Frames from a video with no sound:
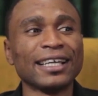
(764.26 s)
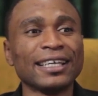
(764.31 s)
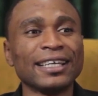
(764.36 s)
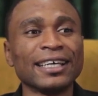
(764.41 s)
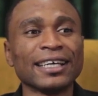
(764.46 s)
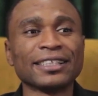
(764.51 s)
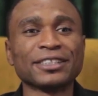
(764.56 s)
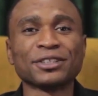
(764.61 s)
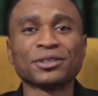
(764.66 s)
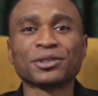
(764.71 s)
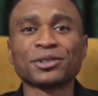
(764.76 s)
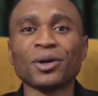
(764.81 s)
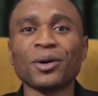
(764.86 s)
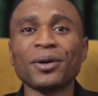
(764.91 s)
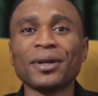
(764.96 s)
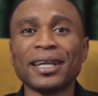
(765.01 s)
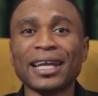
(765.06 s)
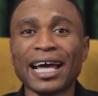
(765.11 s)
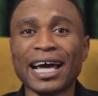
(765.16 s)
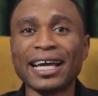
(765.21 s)
The
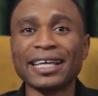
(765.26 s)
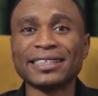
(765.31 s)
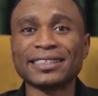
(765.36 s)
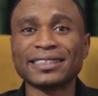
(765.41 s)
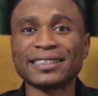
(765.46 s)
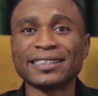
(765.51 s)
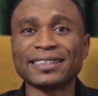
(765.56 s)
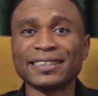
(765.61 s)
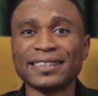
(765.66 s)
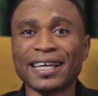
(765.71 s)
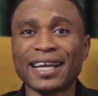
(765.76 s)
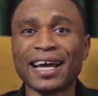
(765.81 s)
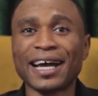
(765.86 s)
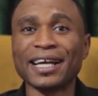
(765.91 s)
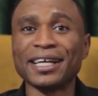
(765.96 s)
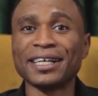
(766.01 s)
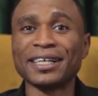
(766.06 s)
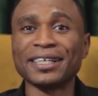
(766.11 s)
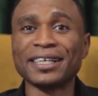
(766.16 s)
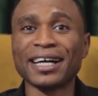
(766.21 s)
sunlight that
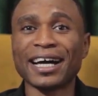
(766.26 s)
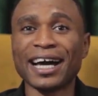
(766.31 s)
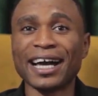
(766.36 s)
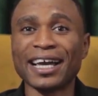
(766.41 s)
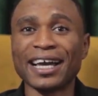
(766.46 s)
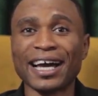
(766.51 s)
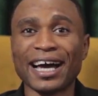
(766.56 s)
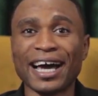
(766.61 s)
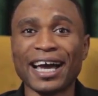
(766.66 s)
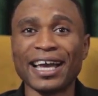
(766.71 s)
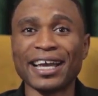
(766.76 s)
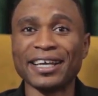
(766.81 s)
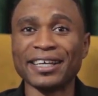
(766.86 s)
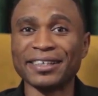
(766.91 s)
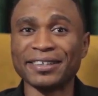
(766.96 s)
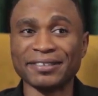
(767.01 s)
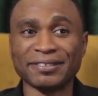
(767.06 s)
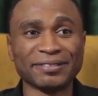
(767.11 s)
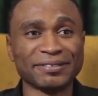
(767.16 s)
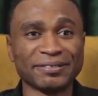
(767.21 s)

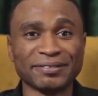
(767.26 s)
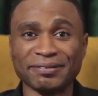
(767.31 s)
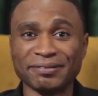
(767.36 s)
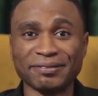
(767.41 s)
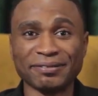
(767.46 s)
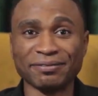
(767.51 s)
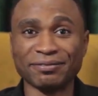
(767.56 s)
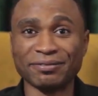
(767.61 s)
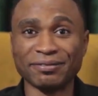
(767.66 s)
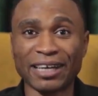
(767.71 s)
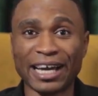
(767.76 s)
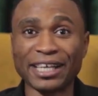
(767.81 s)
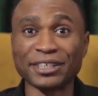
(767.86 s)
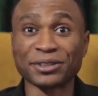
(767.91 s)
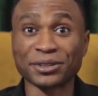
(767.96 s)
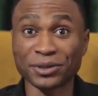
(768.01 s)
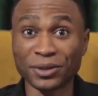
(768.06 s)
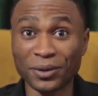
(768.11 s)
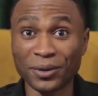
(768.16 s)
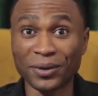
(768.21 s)
I
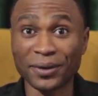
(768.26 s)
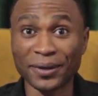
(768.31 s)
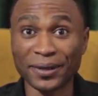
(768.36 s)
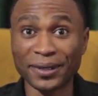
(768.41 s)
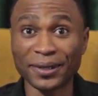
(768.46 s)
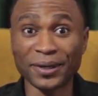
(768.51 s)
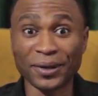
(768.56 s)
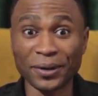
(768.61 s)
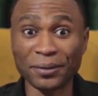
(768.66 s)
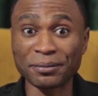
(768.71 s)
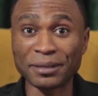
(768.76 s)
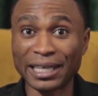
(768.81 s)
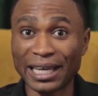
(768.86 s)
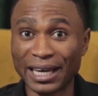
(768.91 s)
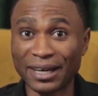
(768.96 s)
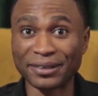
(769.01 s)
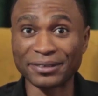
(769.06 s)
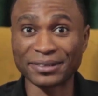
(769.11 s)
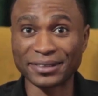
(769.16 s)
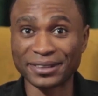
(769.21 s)
saw coming
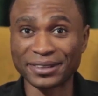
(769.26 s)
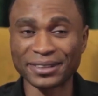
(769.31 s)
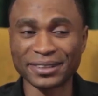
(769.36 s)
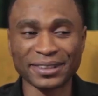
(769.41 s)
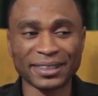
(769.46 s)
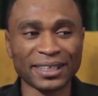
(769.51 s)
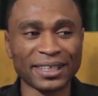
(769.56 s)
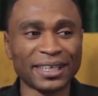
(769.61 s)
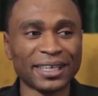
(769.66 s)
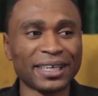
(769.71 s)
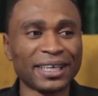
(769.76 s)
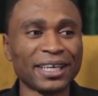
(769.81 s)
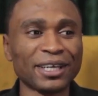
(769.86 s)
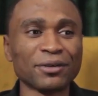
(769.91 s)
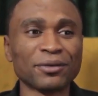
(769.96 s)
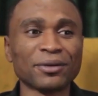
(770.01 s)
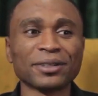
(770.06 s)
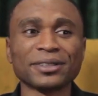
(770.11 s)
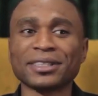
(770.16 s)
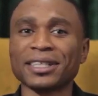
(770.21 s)
out, it
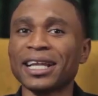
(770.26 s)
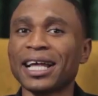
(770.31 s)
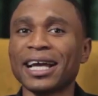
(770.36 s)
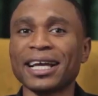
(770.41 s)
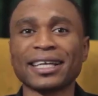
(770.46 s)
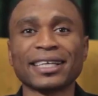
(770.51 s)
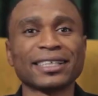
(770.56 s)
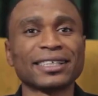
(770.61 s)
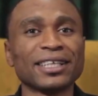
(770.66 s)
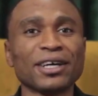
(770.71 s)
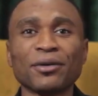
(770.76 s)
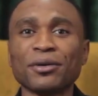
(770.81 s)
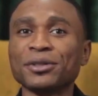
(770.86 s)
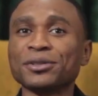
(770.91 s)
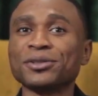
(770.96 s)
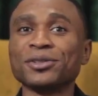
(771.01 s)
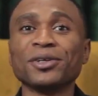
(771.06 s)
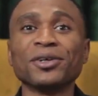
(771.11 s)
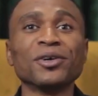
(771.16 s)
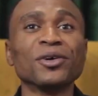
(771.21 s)
was like there
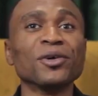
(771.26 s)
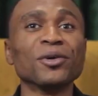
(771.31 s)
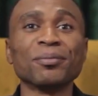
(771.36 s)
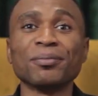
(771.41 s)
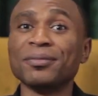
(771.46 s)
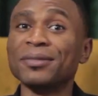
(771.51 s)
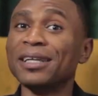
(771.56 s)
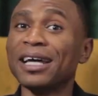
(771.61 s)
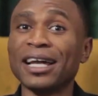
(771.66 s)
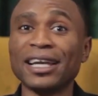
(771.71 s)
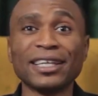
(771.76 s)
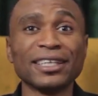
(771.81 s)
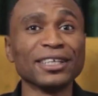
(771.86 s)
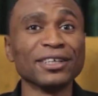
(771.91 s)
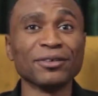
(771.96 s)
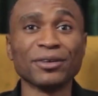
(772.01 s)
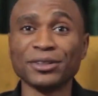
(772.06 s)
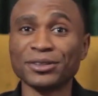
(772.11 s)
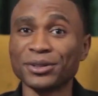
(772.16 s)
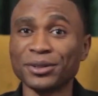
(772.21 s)
was no hope that it
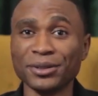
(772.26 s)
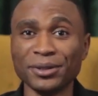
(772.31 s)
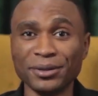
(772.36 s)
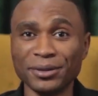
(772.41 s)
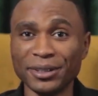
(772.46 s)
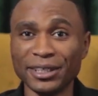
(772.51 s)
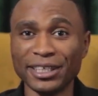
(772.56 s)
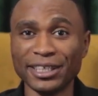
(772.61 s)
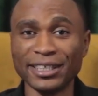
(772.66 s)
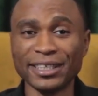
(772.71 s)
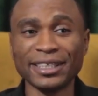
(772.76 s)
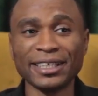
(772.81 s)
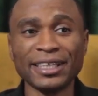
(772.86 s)
was going to rain.